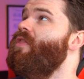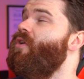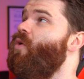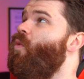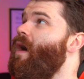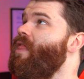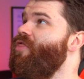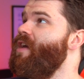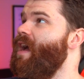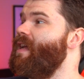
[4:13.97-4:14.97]
The one
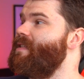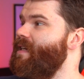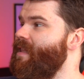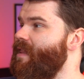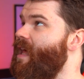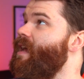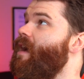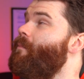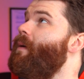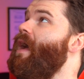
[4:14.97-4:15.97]
thing I didn't like
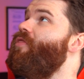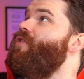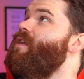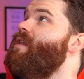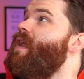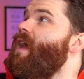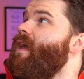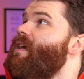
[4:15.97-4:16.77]
about the neck,